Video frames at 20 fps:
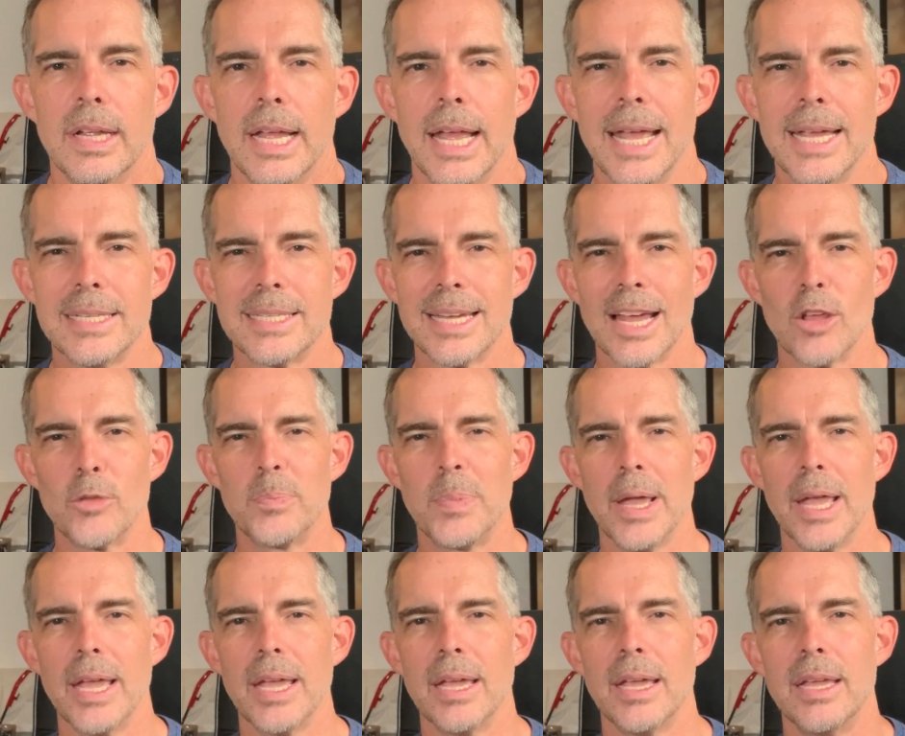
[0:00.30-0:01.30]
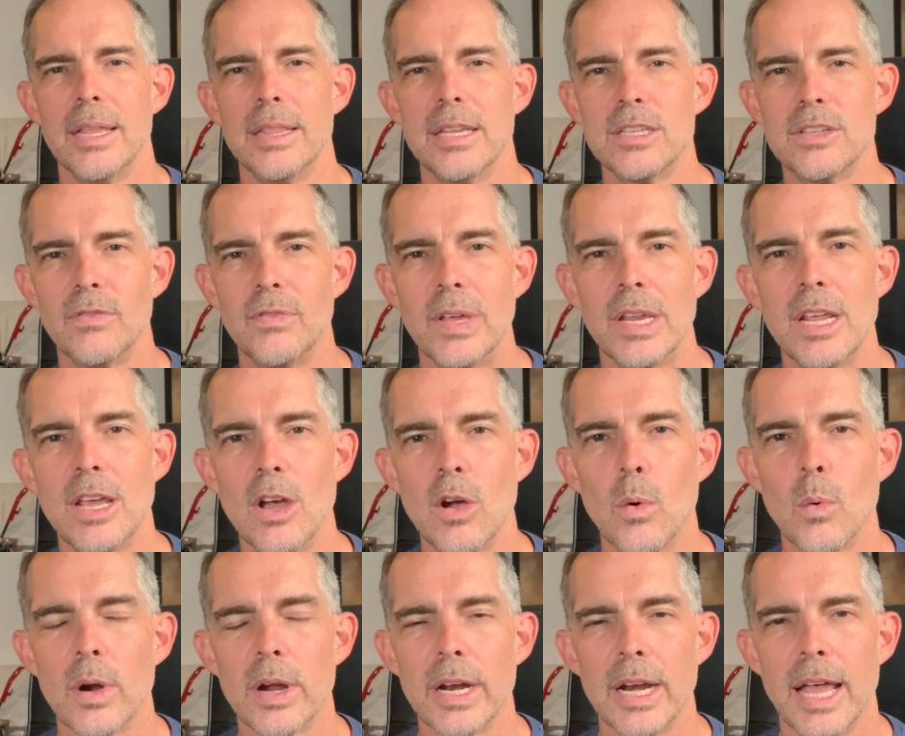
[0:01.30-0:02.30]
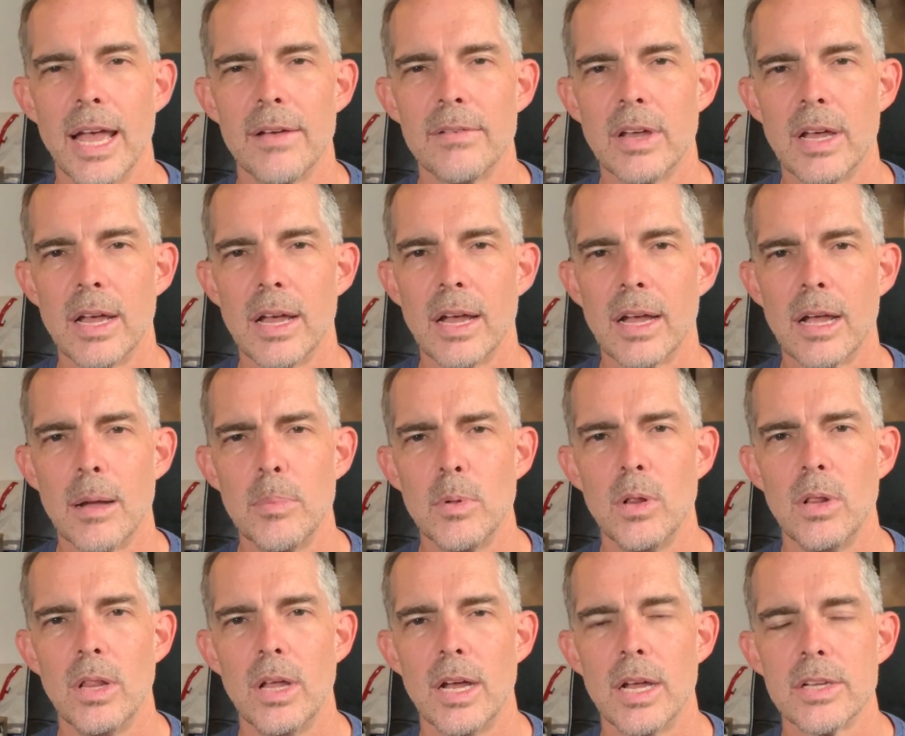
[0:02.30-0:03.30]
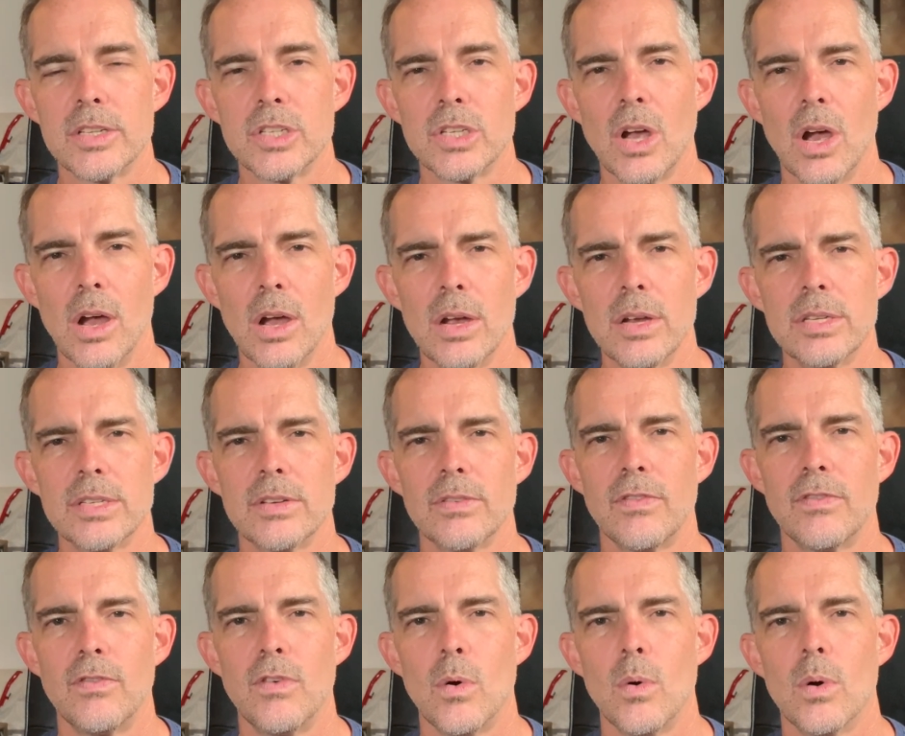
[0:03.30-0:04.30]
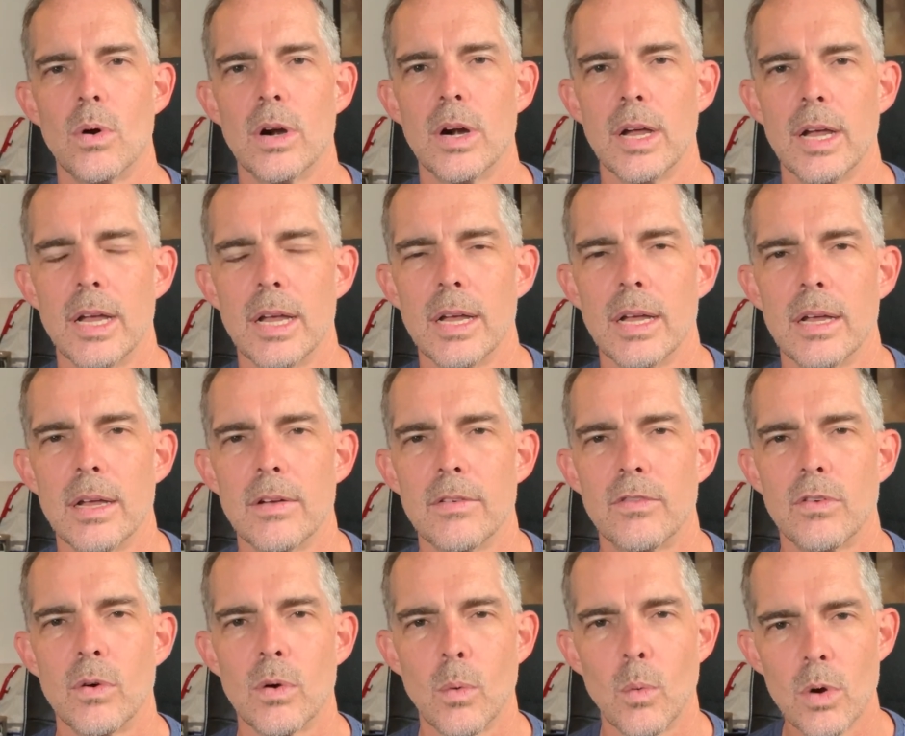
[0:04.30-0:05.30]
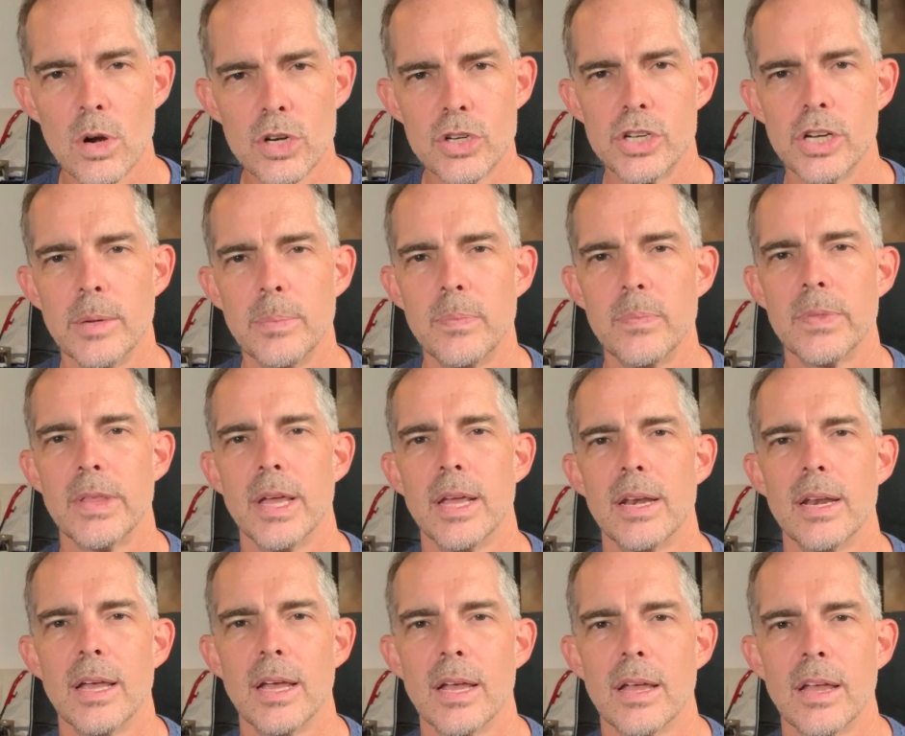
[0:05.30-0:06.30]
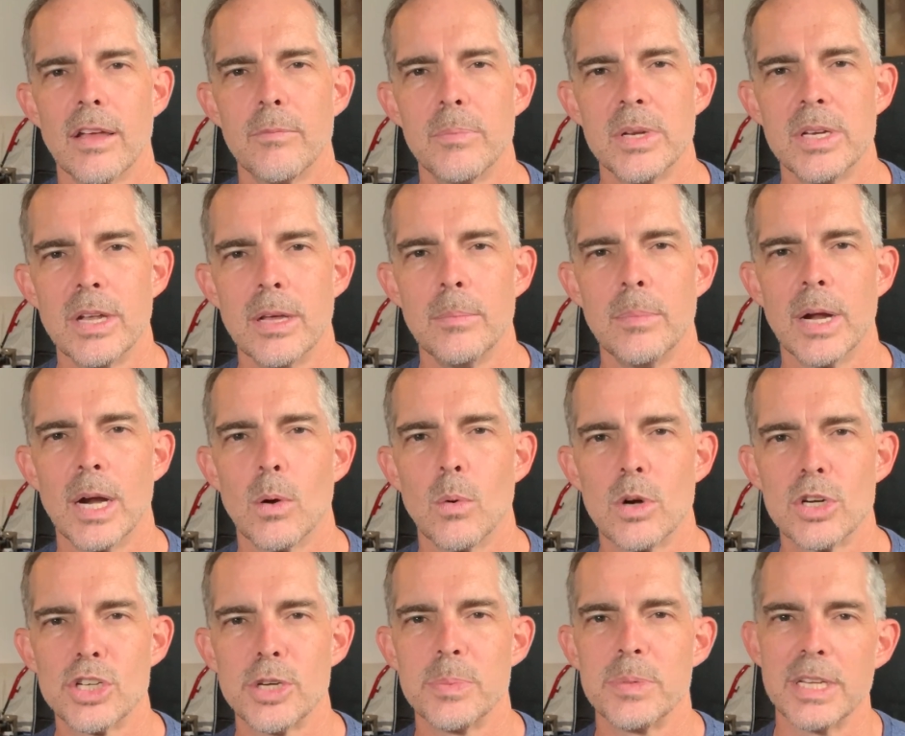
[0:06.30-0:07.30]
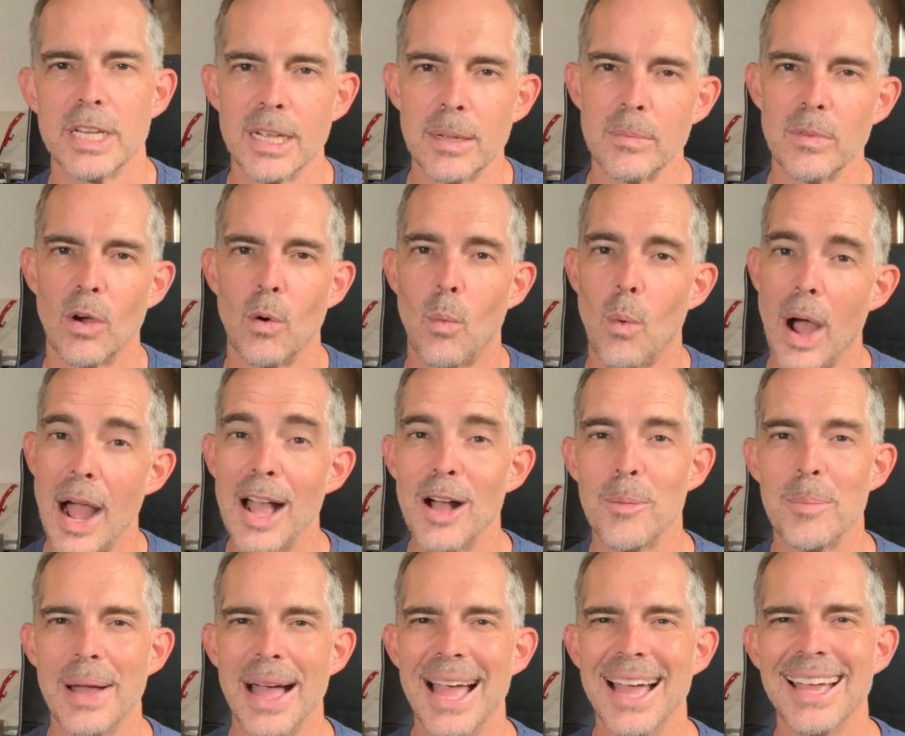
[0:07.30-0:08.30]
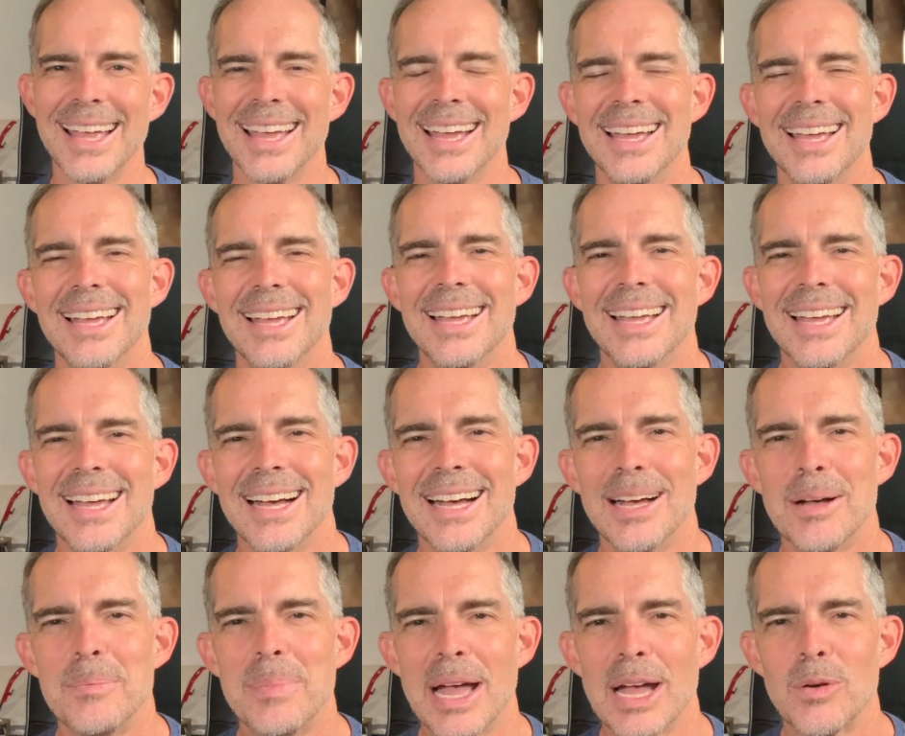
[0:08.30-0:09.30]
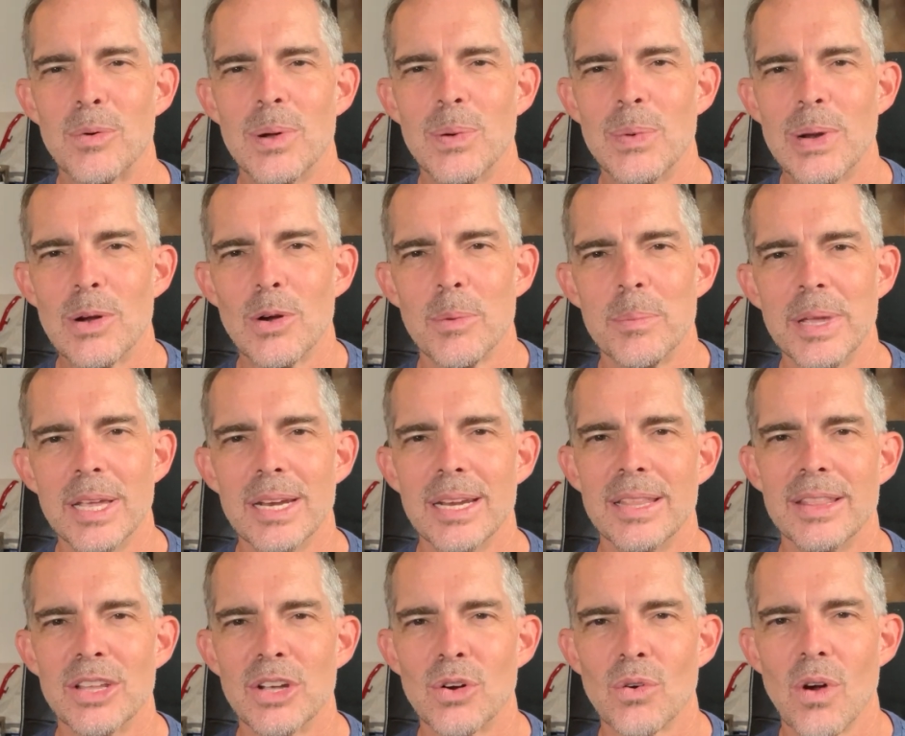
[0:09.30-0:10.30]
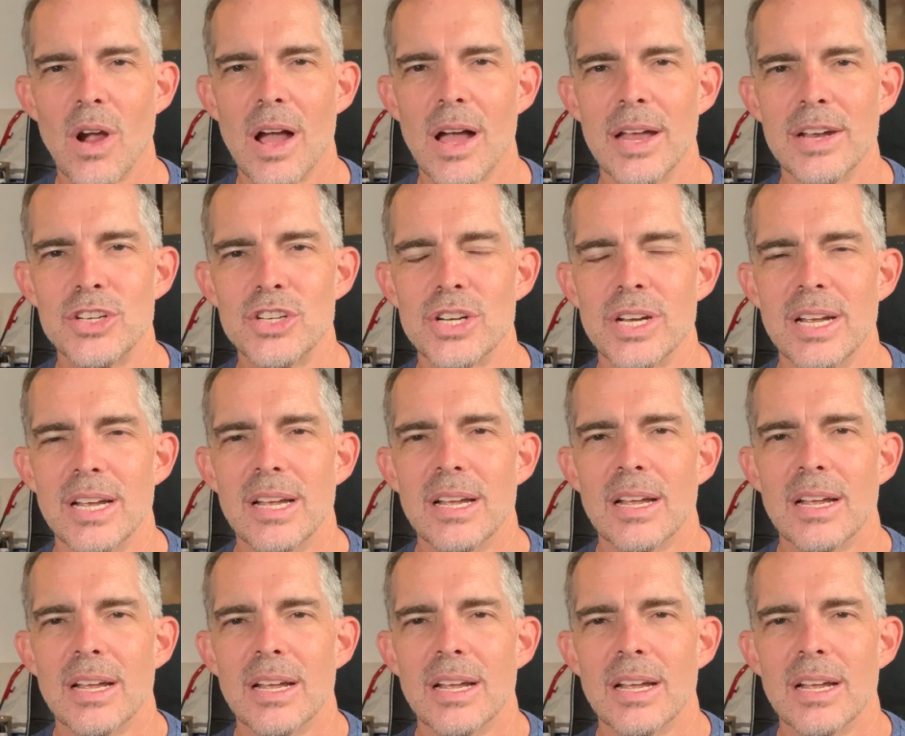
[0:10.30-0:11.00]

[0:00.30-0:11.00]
Hey, South Bay, in this video, we're going to have a couple songs for worship that have been done by our worship team a while back, back when we were meeting in the garage.